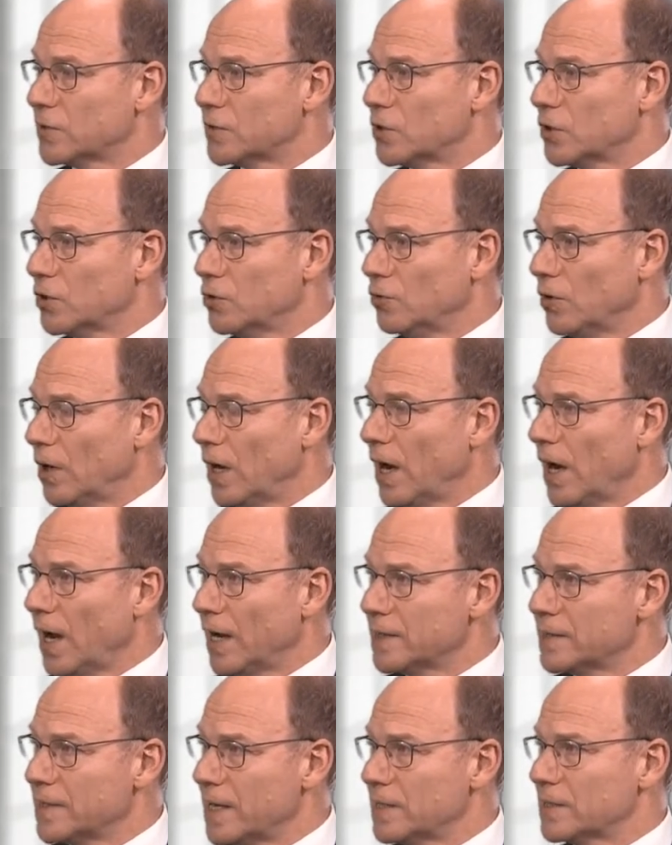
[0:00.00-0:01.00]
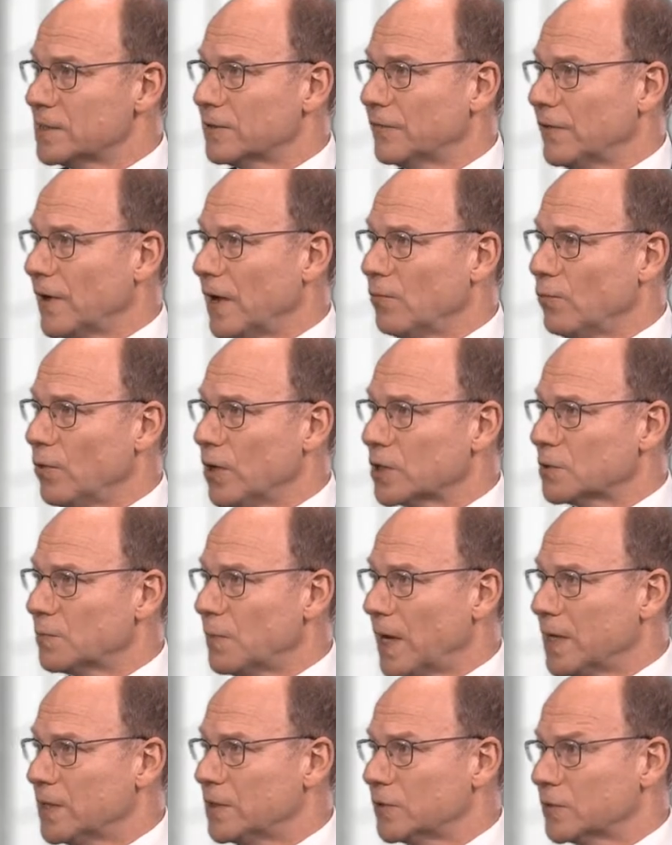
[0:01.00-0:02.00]
to identify which
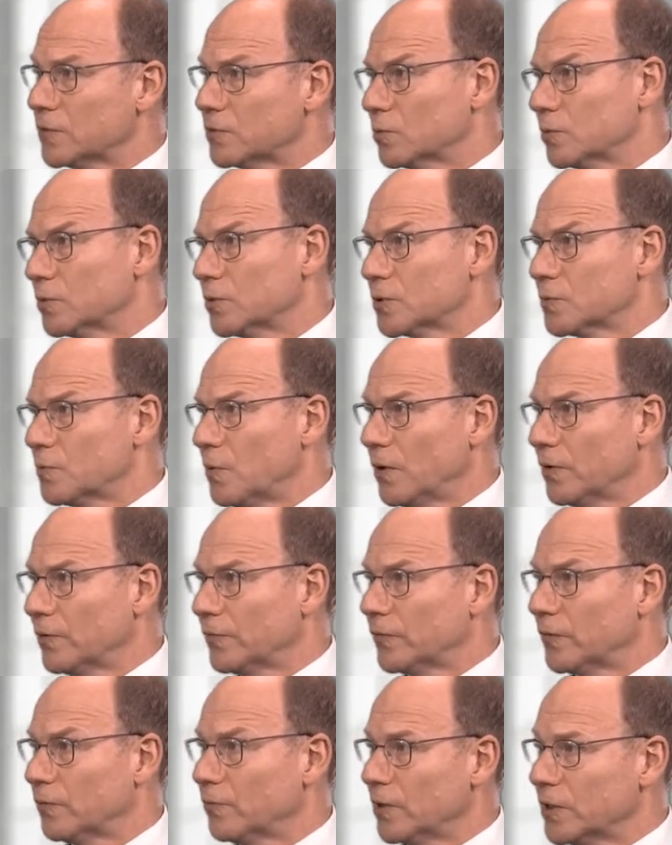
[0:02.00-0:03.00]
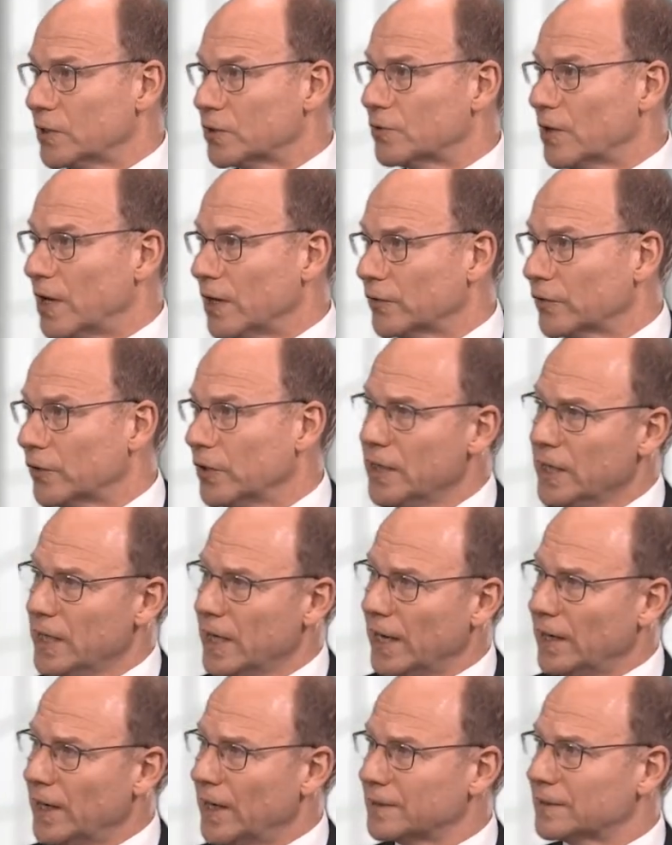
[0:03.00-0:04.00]
patients will respond from which drugs,
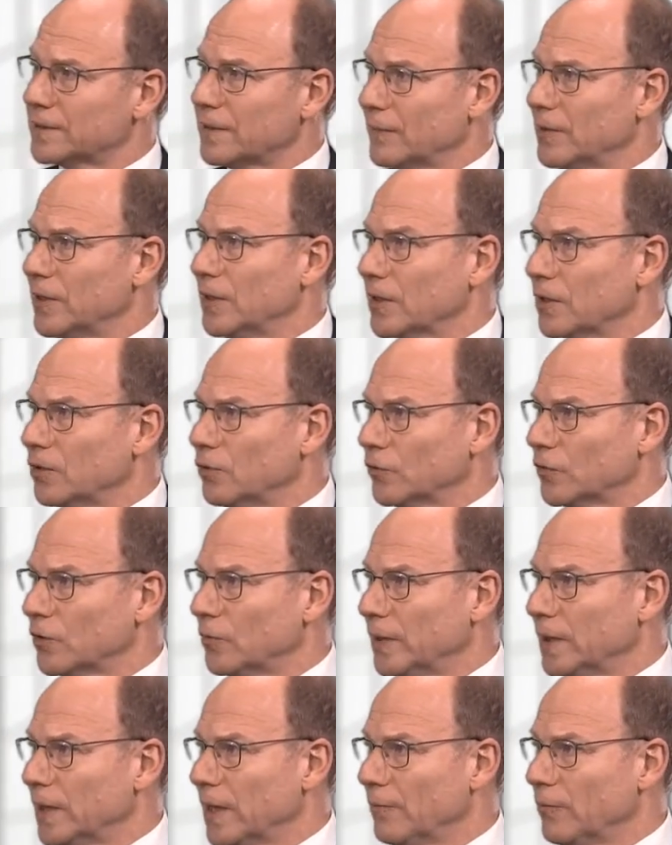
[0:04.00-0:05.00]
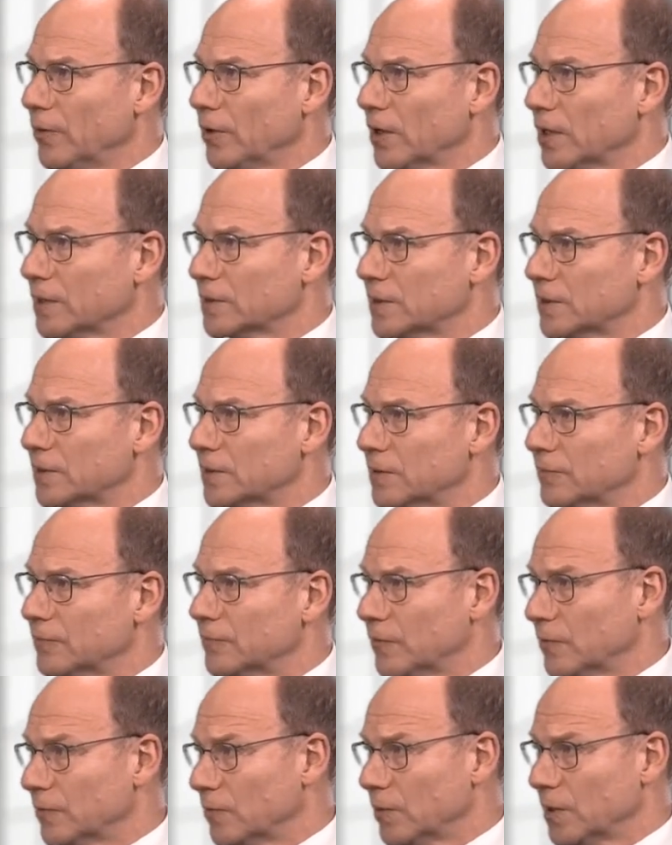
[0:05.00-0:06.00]
and that's something that can also be done with our system
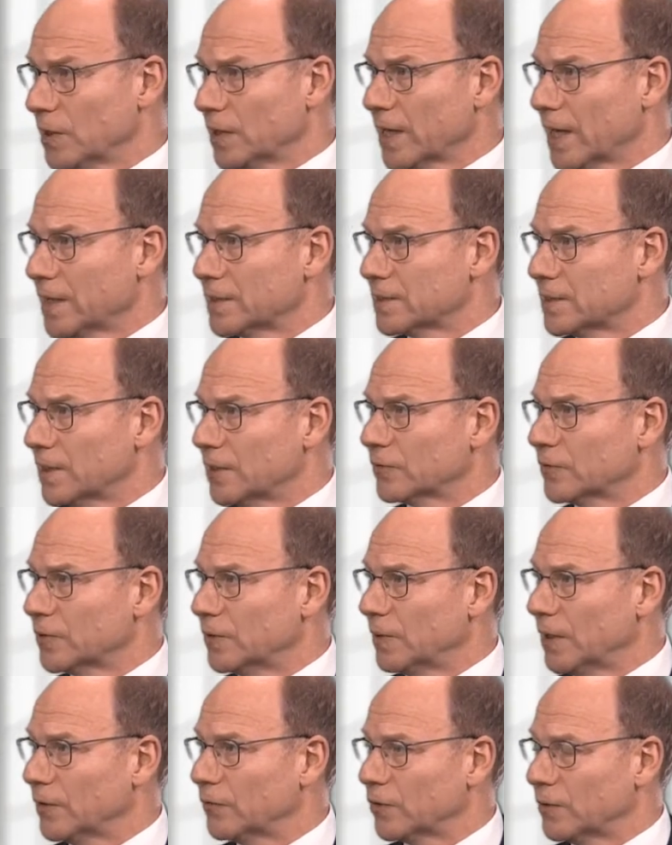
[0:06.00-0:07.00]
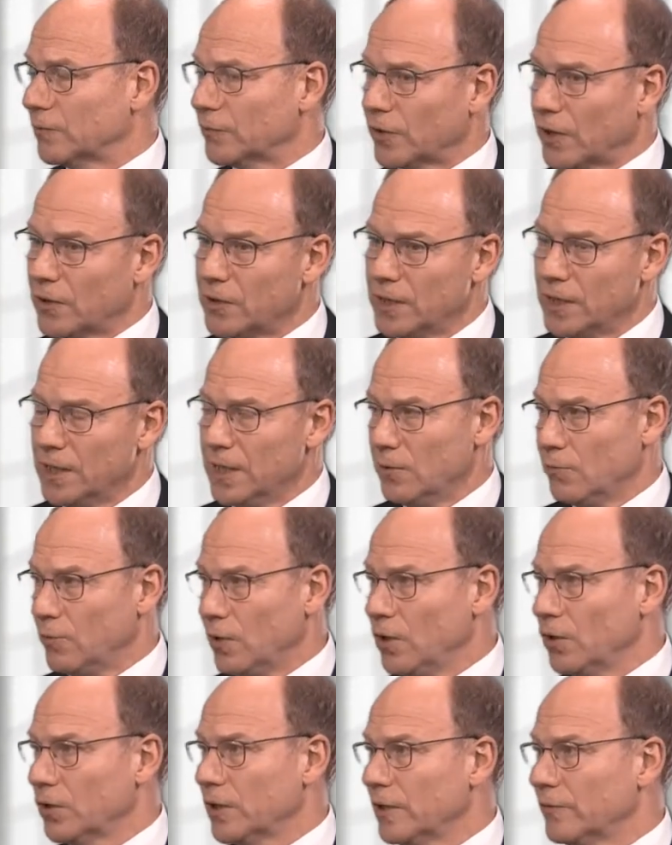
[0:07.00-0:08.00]
with the cancer cells from the bloodstream. So
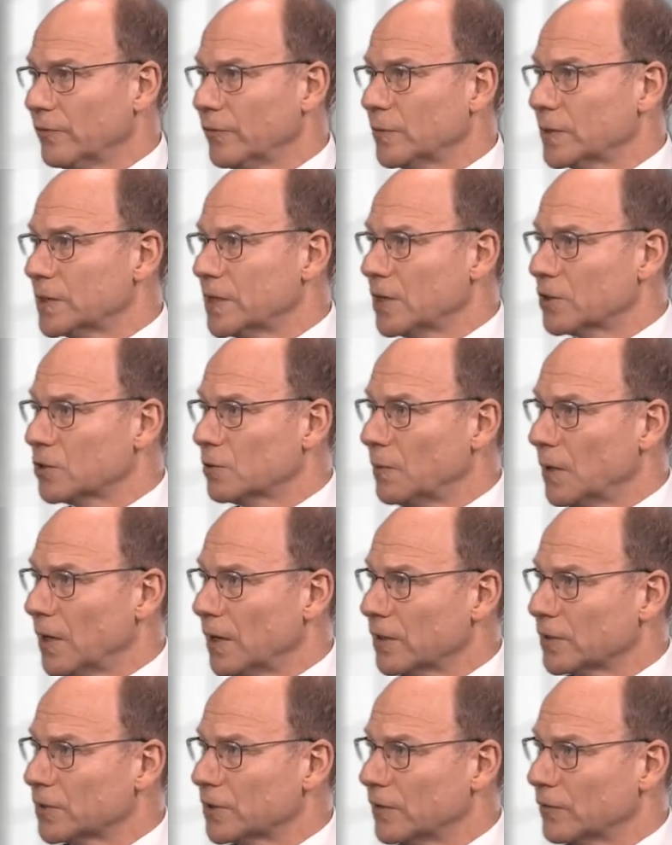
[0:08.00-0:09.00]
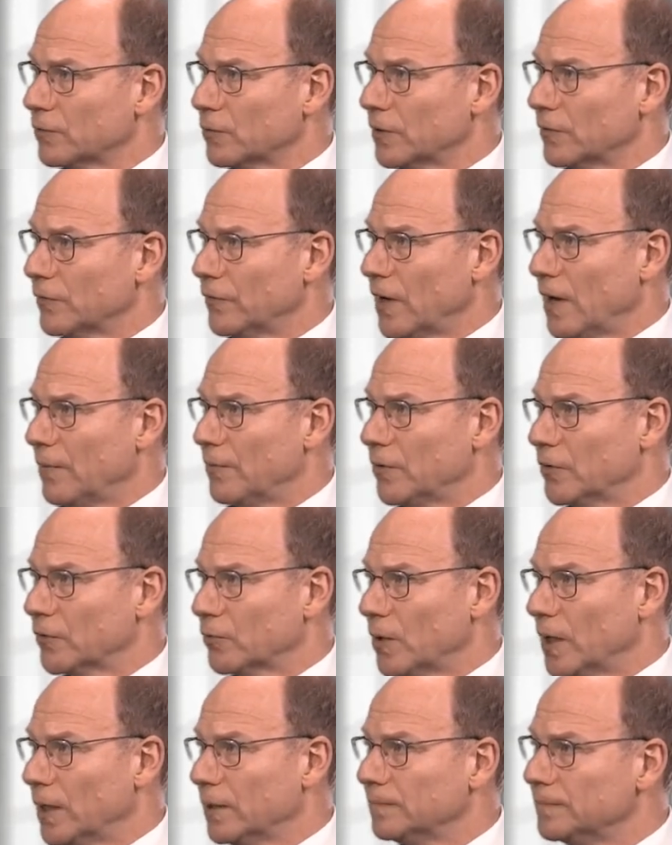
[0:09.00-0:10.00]
we're looking for potential partnerships with pharma
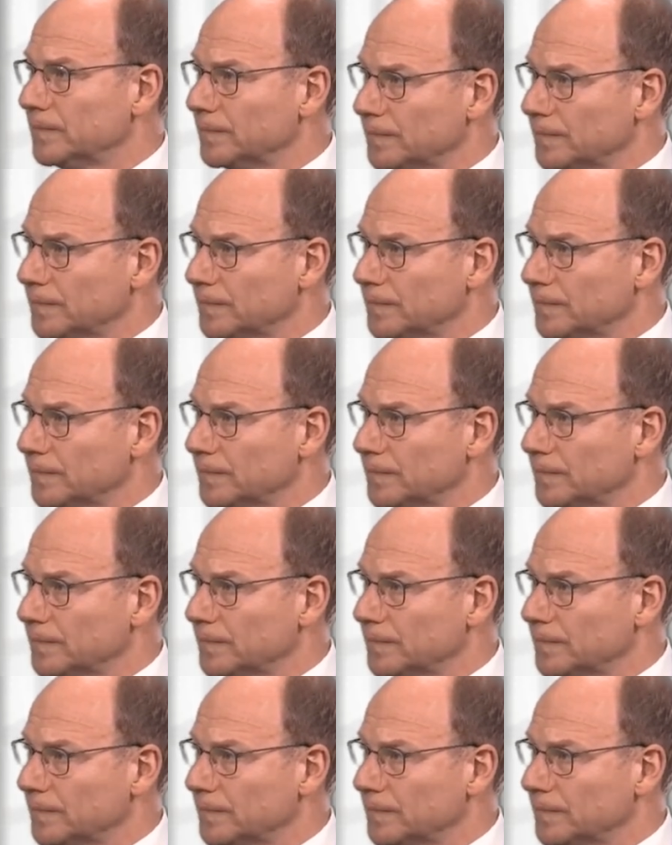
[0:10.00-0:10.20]
as well.